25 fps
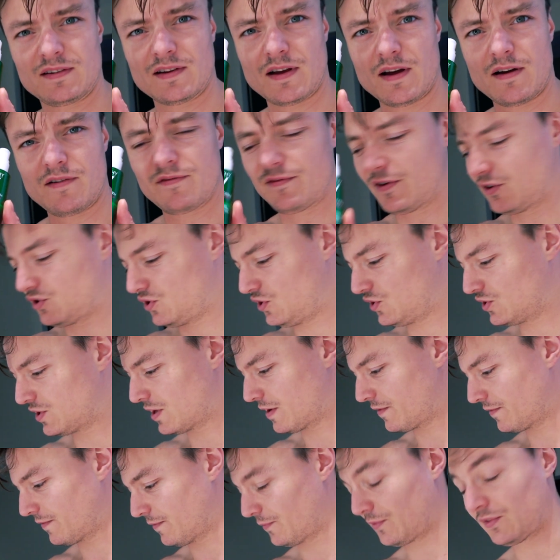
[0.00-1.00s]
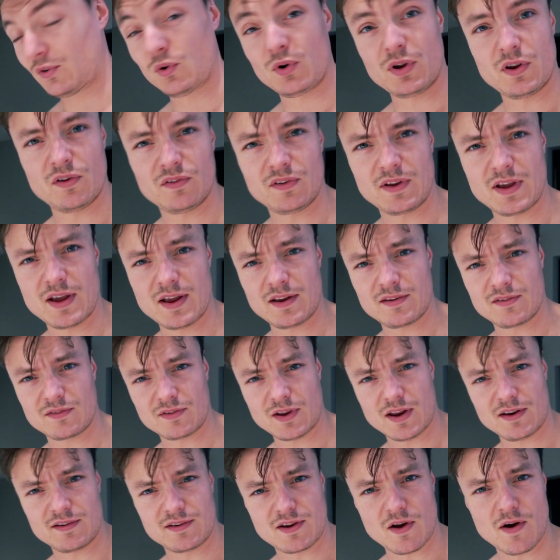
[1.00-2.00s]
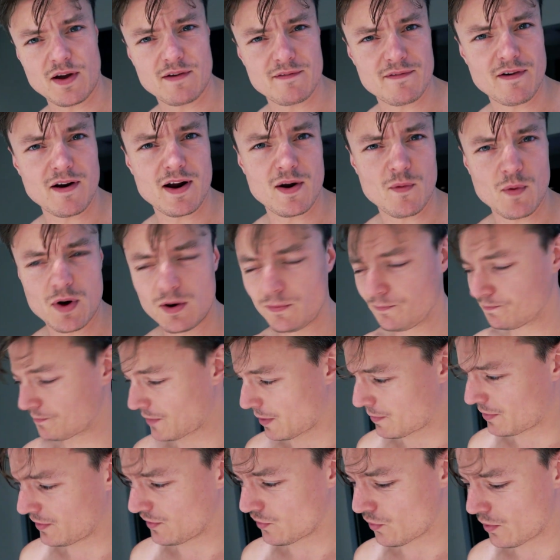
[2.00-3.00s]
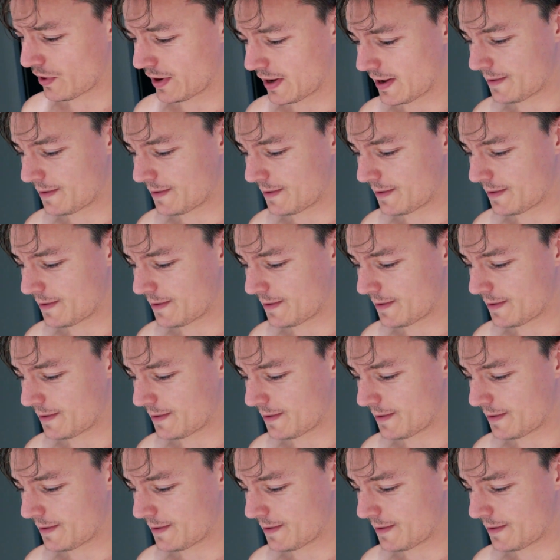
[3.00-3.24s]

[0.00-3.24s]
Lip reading: Vichy stuff. I'm still using it, it's going very well. I'm enjoying